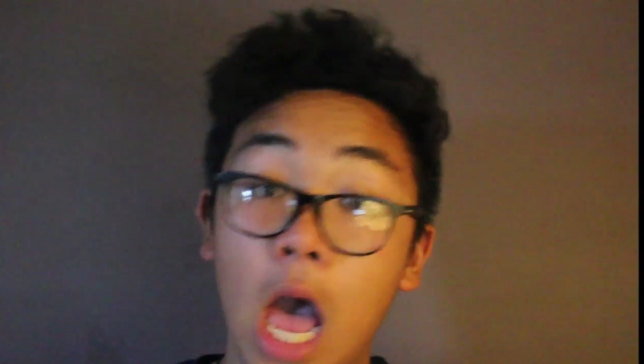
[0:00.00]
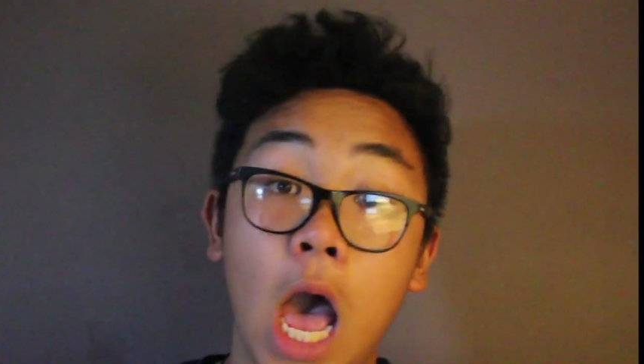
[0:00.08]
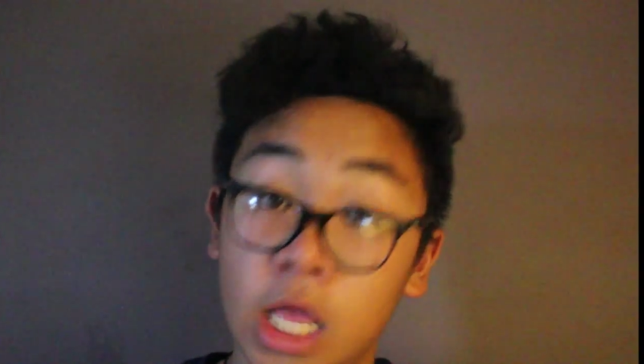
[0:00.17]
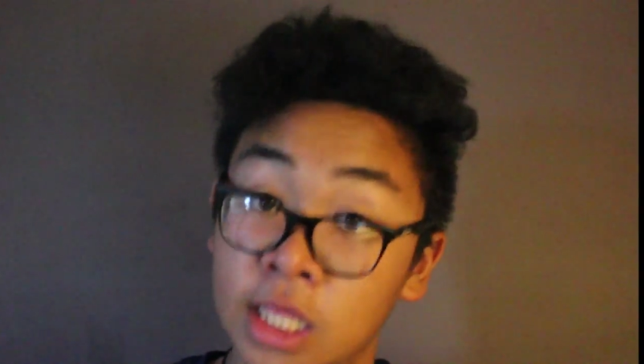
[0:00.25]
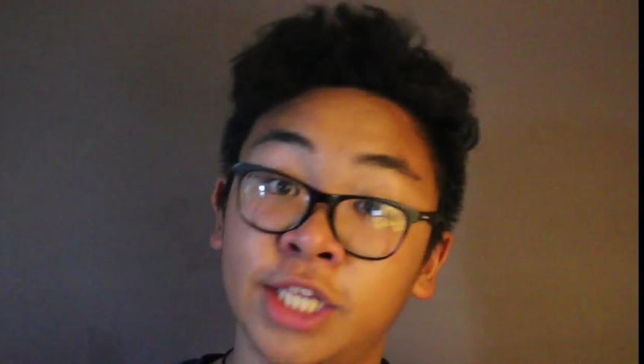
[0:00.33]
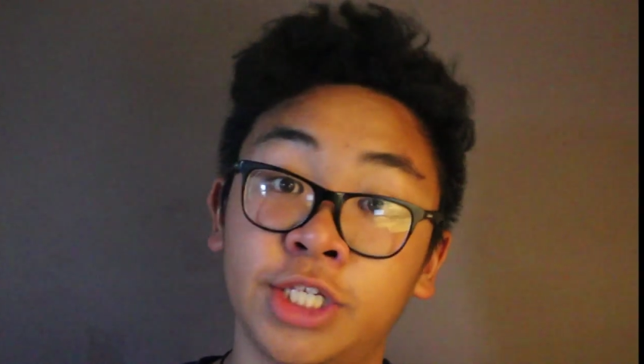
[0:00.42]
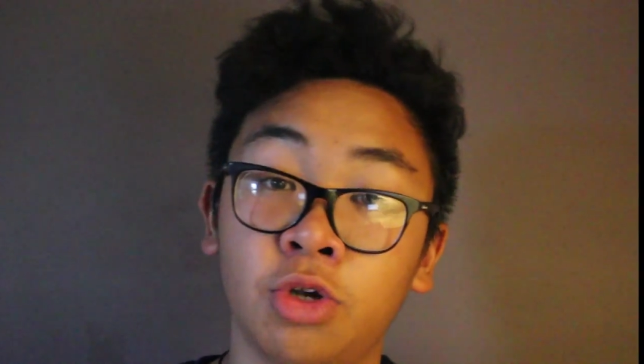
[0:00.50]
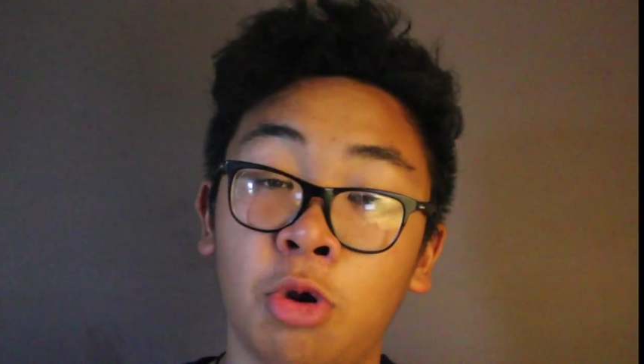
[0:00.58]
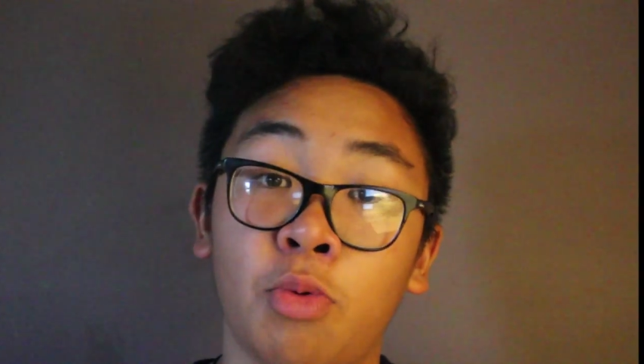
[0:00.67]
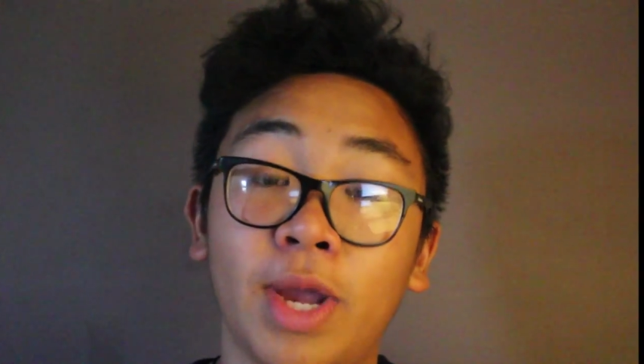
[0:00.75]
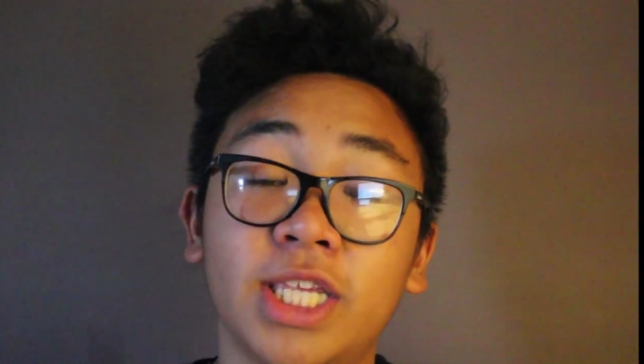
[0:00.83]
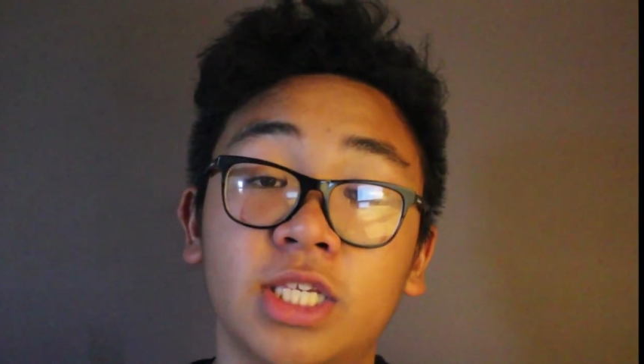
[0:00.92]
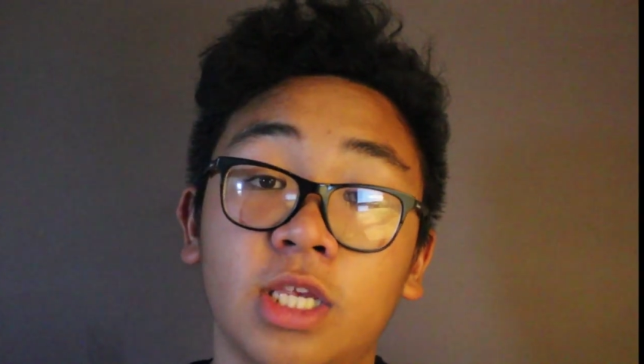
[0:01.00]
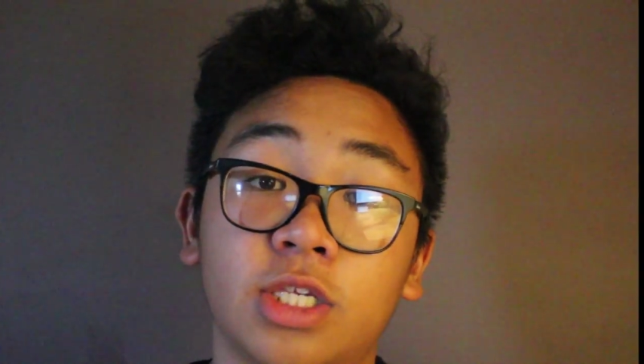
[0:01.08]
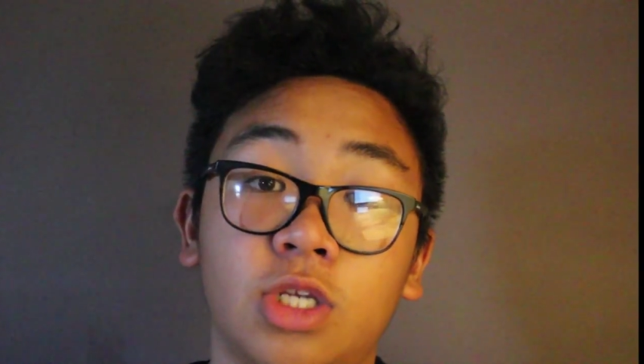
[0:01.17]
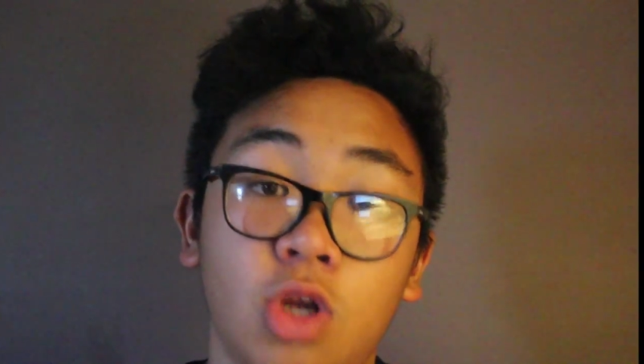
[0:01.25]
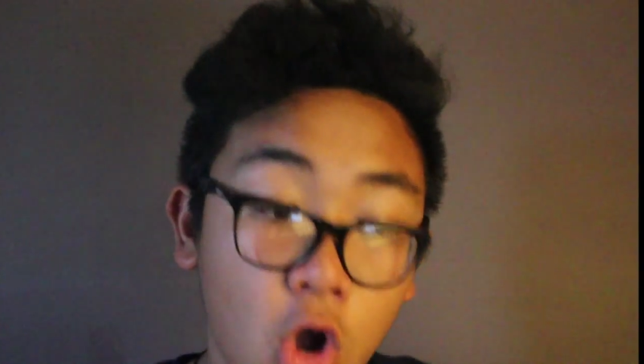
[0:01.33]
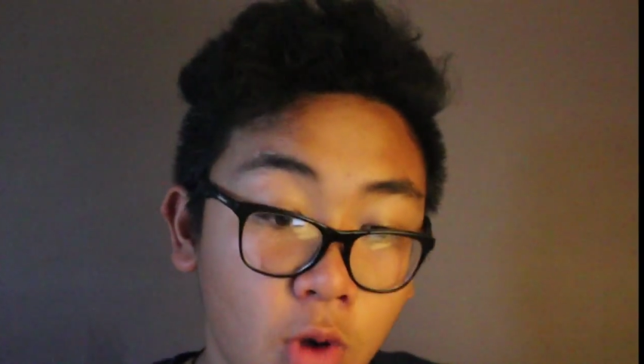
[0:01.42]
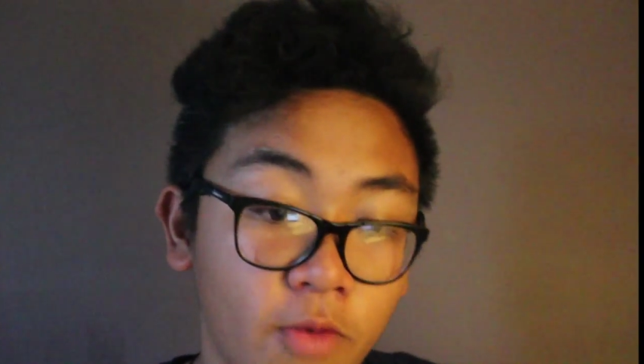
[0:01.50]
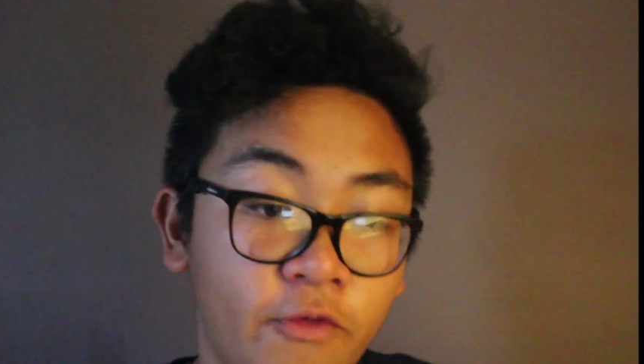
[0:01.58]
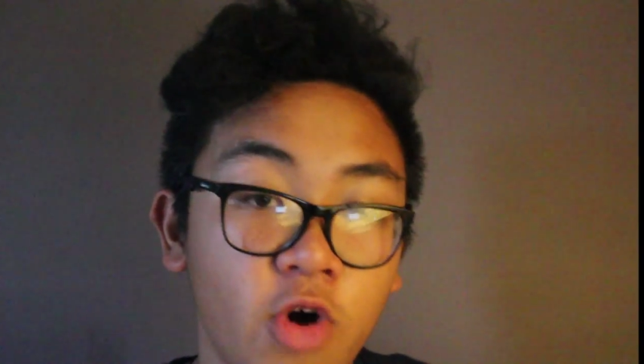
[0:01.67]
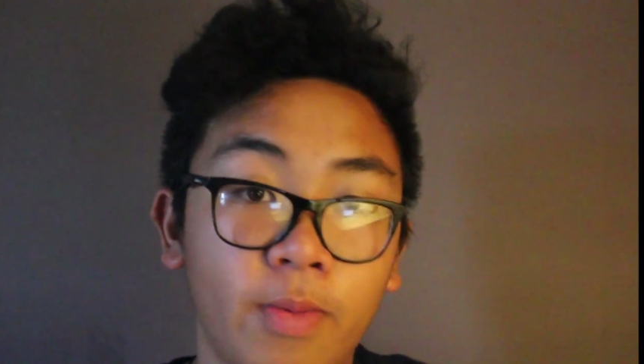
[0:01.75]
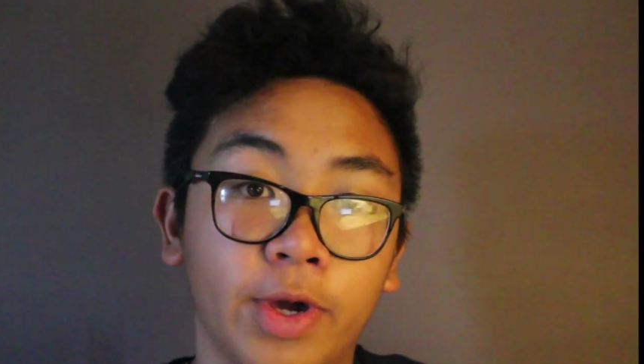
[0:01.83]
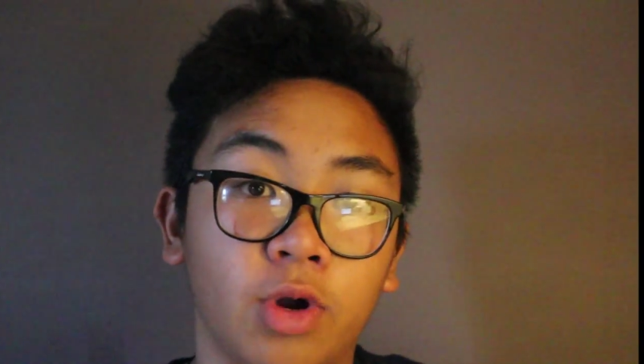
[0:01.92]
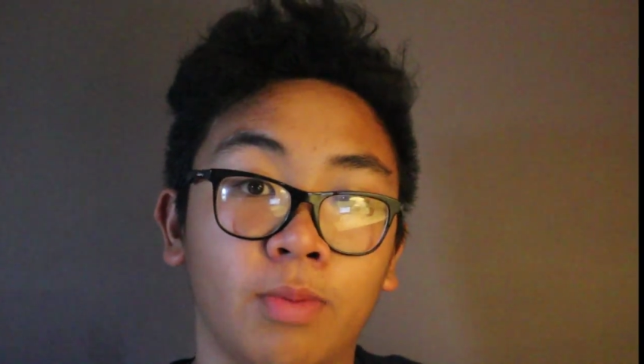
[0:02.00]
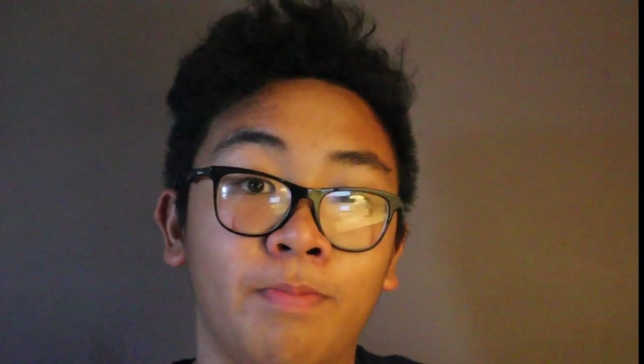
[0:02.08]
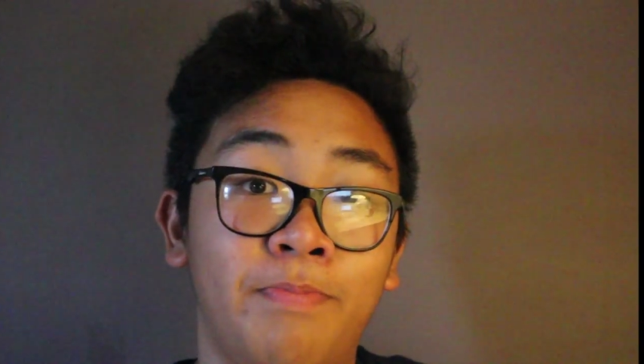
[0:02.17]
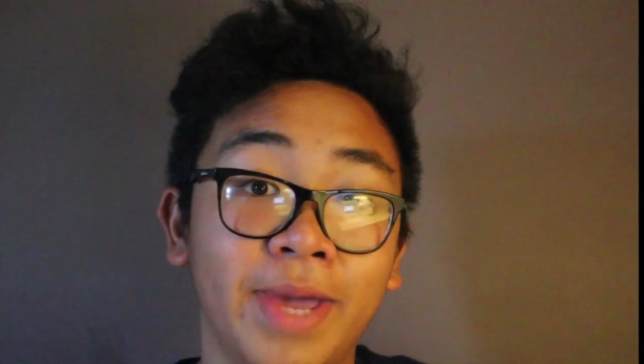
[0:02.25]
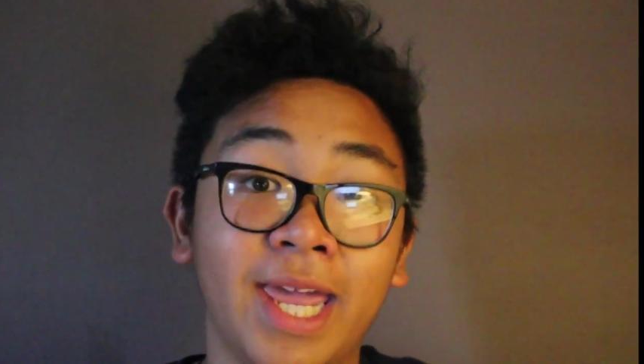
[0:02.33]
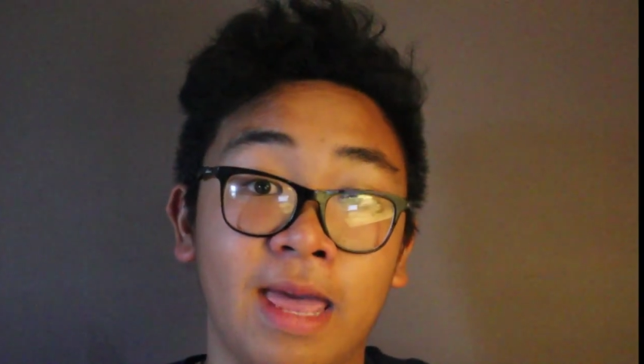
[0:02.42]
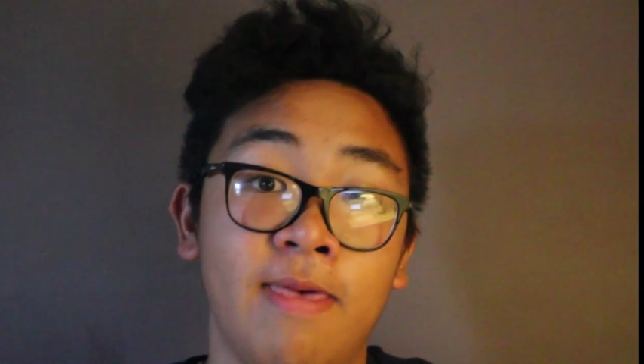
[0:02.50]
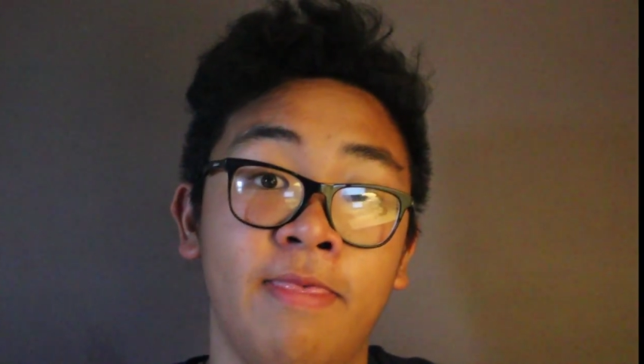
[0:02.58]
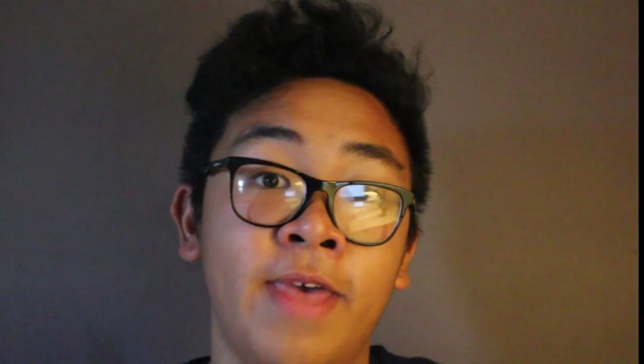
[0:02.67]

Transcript: Unless you're a racist, homophobic, or bigot,